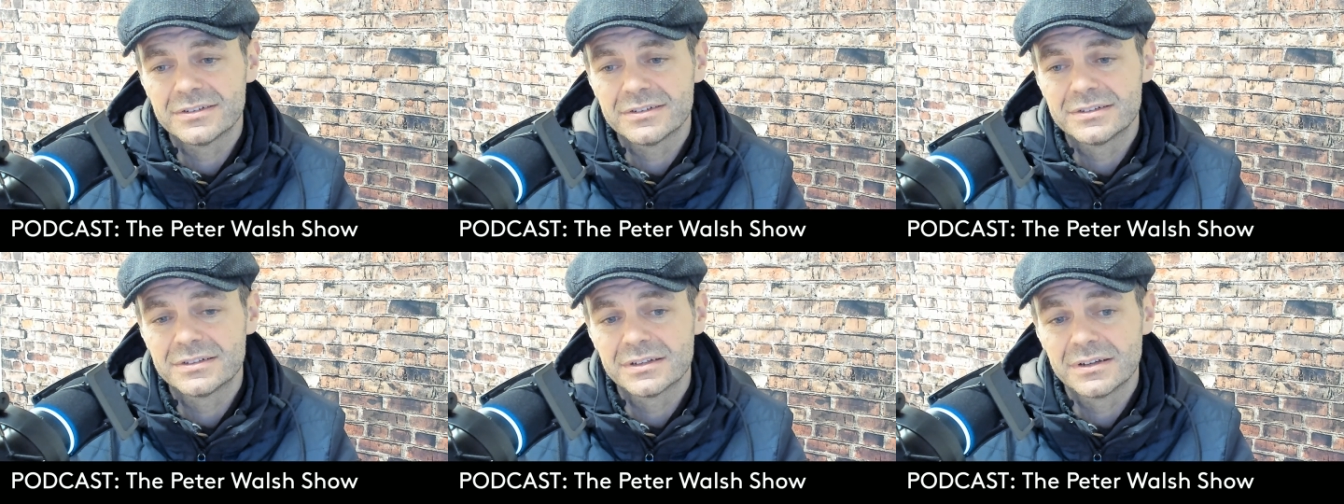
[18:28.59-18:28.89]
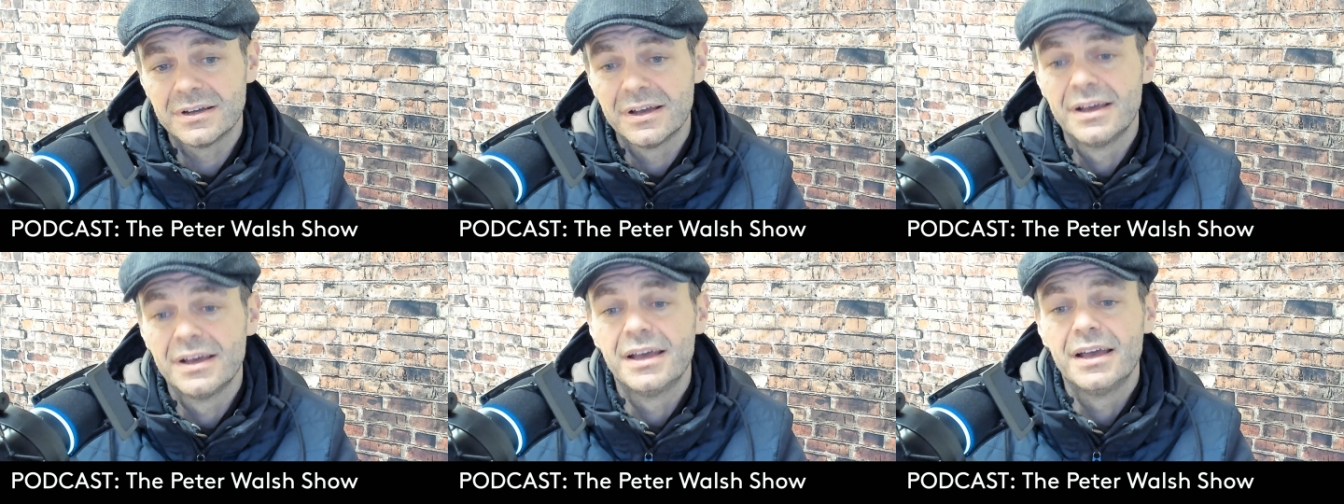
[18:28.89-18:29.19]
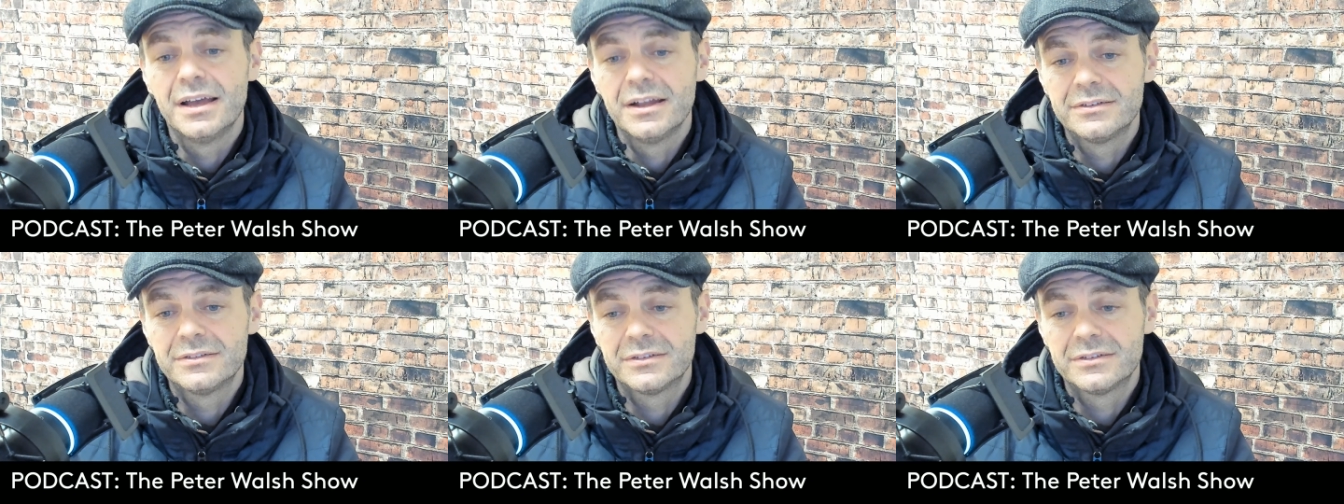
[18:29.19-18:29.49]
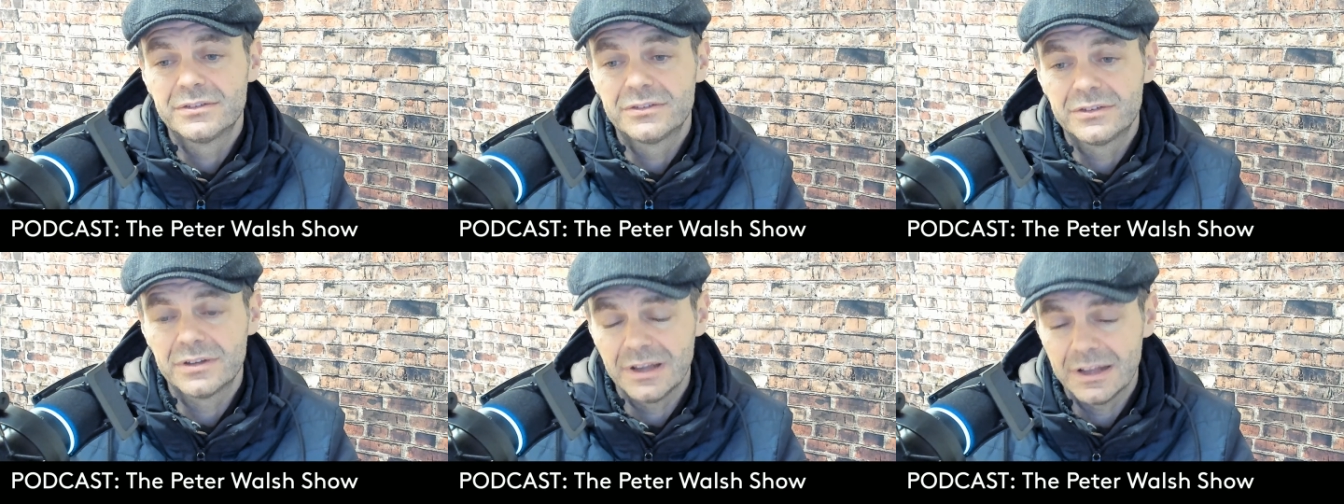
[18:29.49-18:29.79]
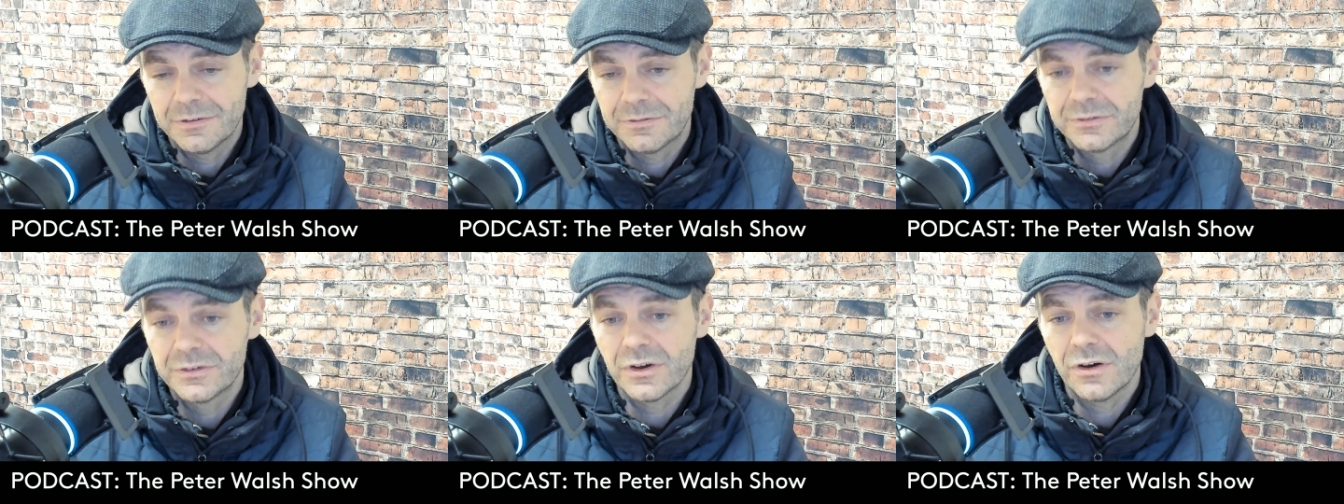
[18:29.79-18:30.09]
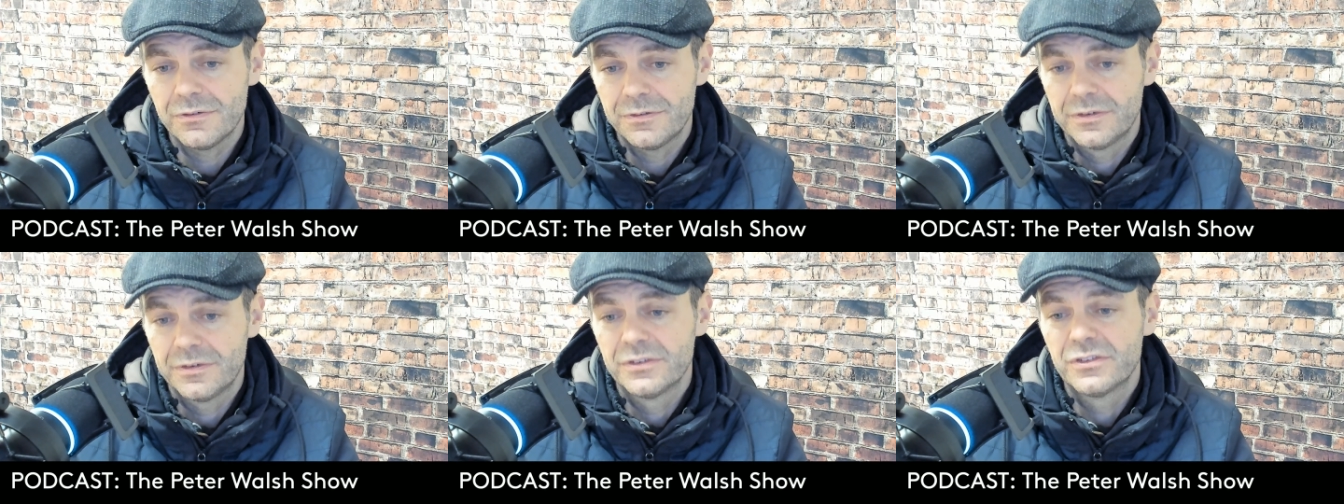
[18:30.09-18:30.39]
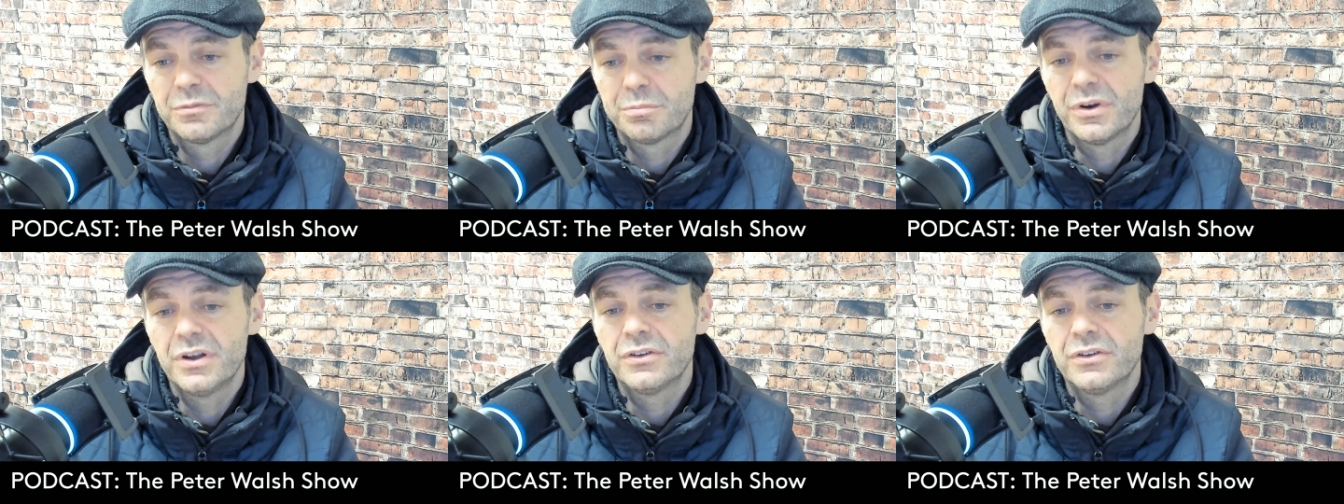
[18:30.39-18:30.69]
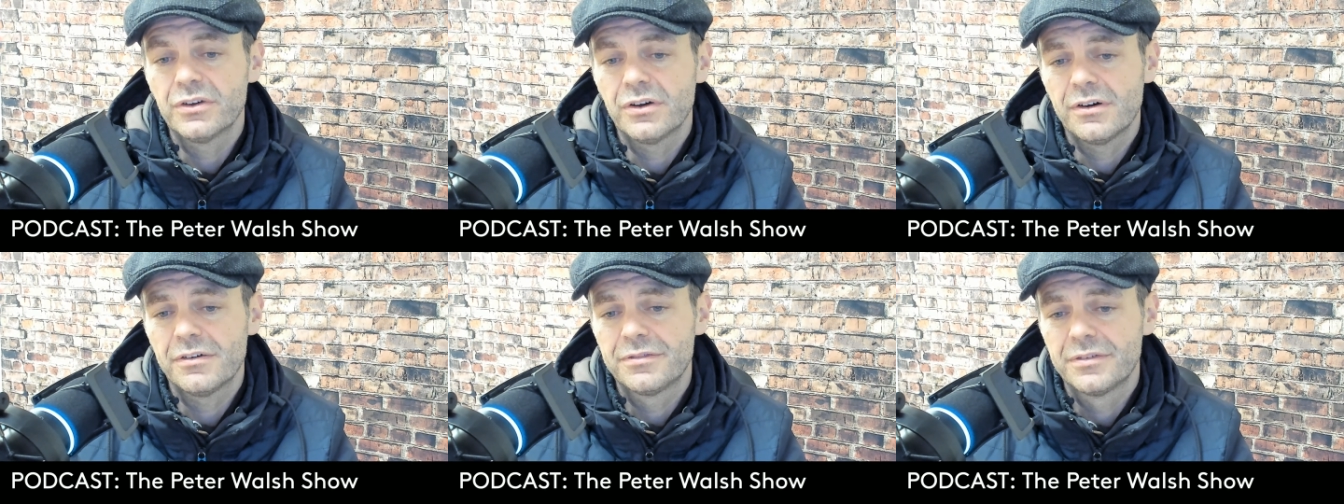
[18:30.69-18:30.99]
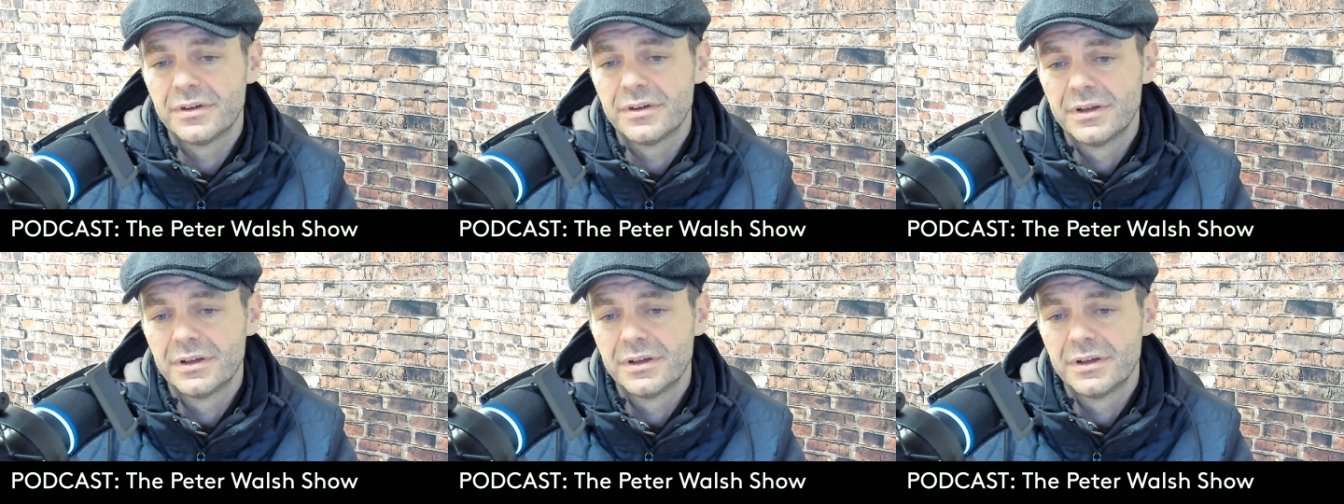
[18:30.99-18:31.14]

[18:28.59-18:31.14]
to to lift off, sprint off,